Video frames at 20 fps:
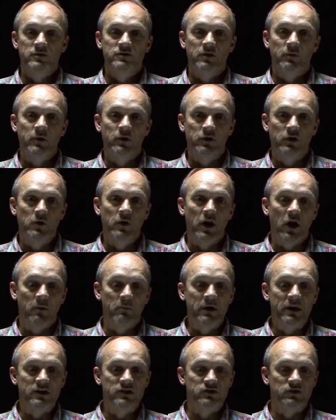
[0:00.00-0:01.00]
So we were doing our
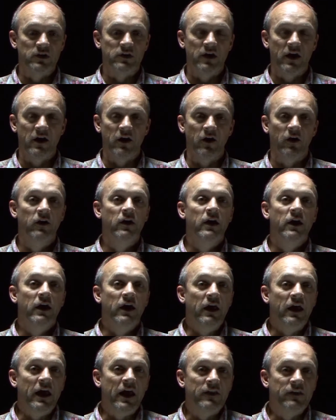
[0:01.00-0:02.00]
ministry there,
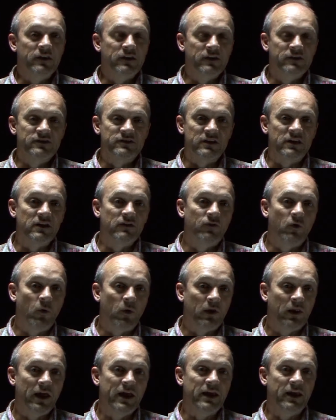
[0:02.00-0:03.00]
and then the city of
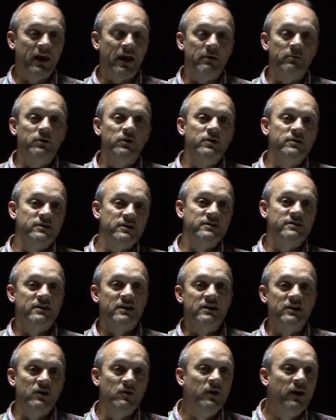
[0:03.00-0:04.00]
Horn Lake came to us and
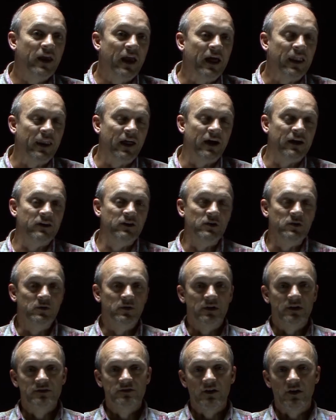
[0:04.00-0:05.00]
said, you cannot do
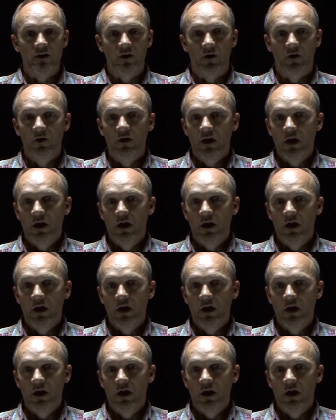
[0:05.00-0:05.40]
this here.